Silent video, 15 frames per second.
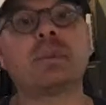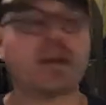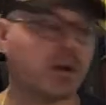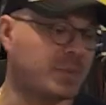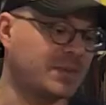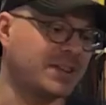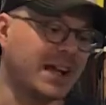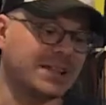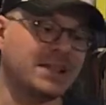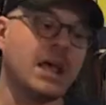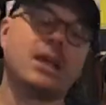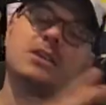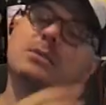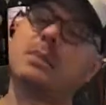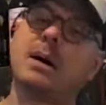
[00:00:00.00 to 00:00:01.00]
the beer, besides
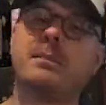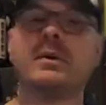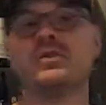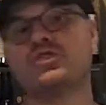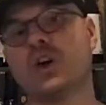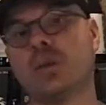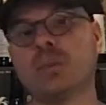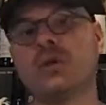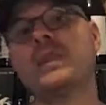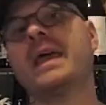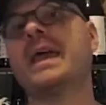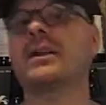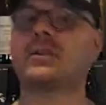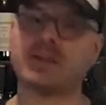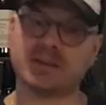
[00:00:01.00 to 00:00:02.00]
the mumbo jumbo
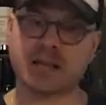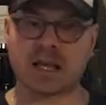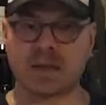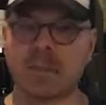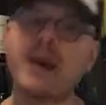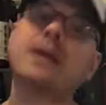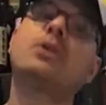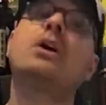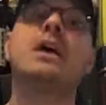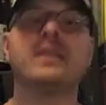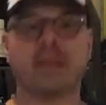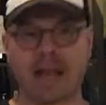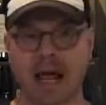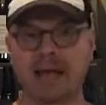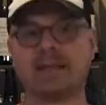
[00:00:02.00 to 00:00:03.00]
they had on the side of the bottle
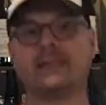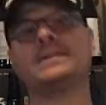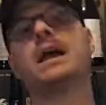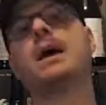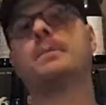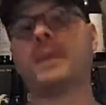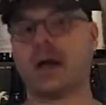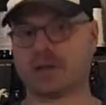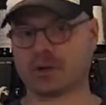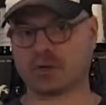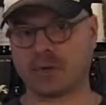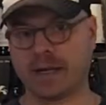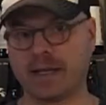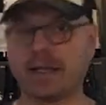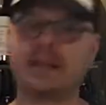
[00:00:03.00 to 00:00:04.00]
that I did not bother
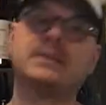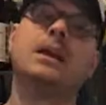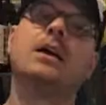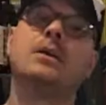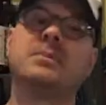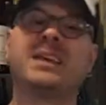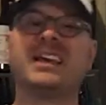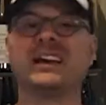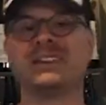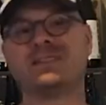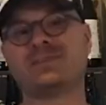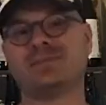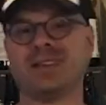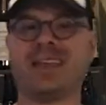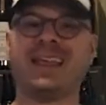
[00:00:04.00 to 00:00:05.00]
reading.
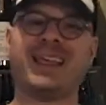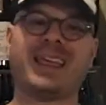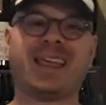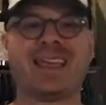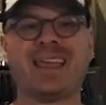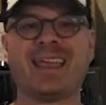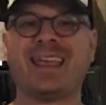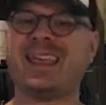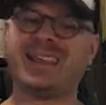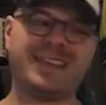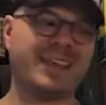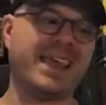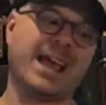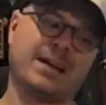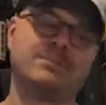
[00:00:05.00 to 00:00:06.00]
Because,
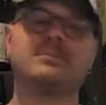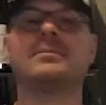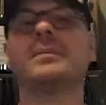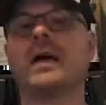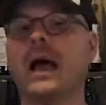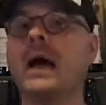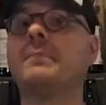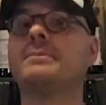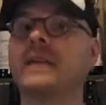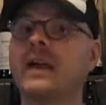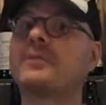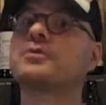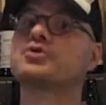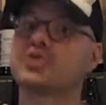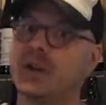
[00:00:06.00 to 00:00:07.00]
yeah. I'm
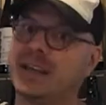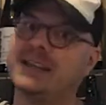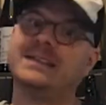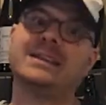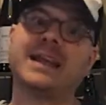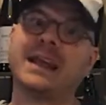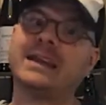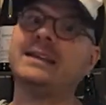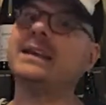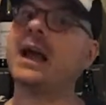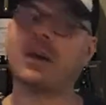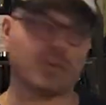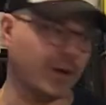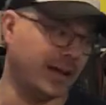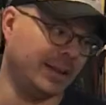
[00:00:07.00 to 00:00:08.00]
down for drinking today,
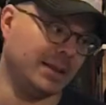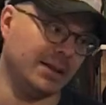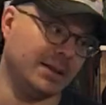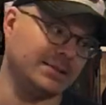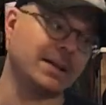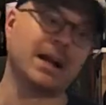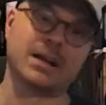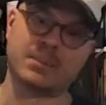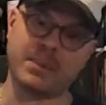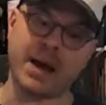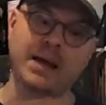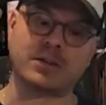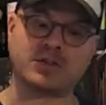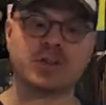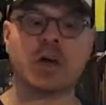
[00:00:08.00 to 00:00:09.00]
not reading the side of the
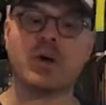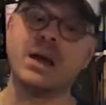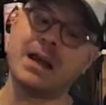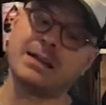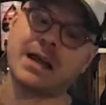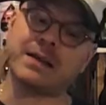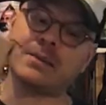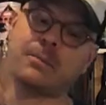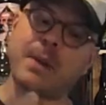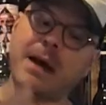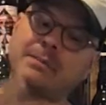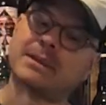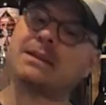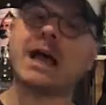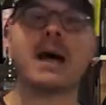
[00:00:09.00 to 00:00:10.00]
bottle. So, time to
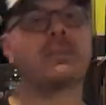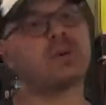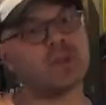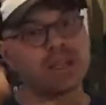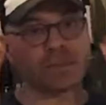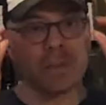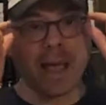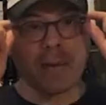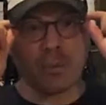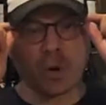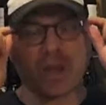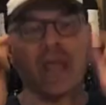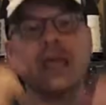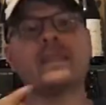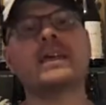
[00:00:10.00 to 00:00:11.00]
pop the top on this bad
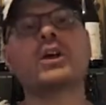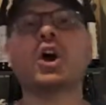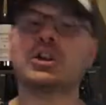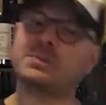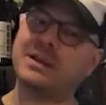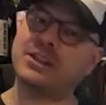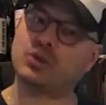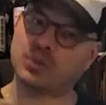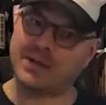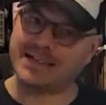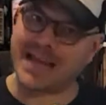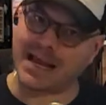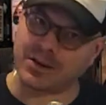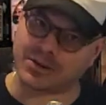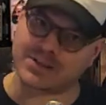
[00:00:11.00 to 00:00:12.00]
boy that cost me
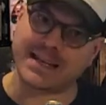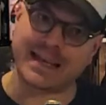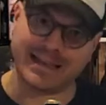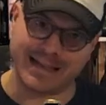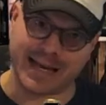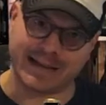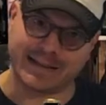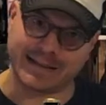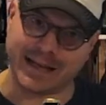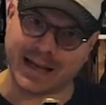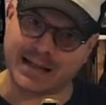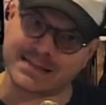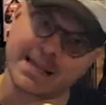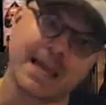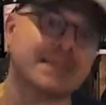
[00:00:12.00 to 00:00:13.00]

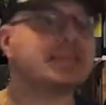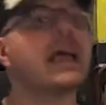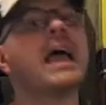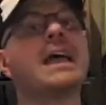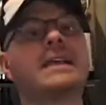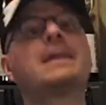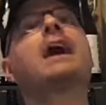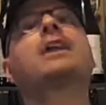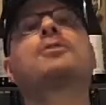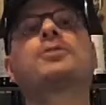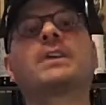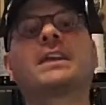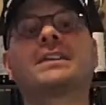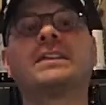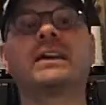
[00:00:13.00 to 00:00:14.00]
$3.99. Gotta
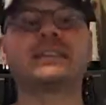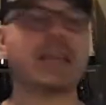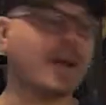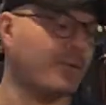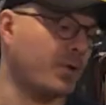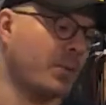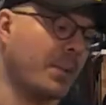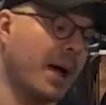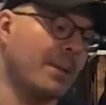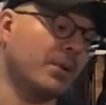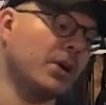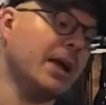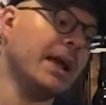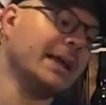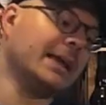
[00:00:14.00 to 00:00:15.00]
freaking like that for a
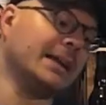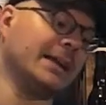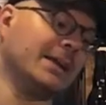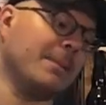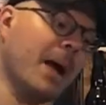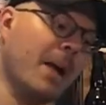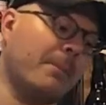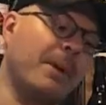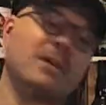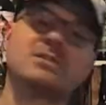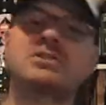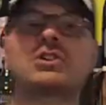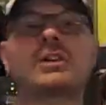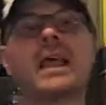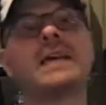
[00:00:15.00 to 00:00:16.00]
bomber. Get it in my
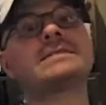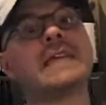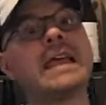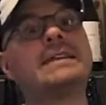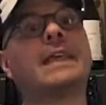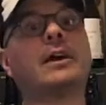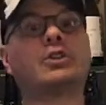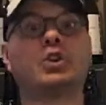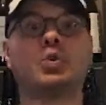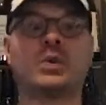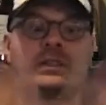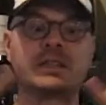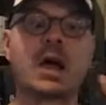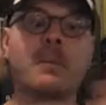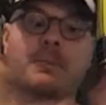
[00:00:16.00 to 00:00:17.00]
Pilsner glass and tell you
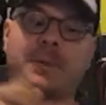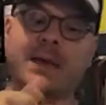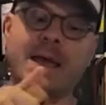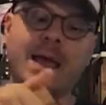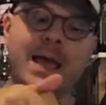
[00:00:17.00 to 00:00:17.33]
what's up.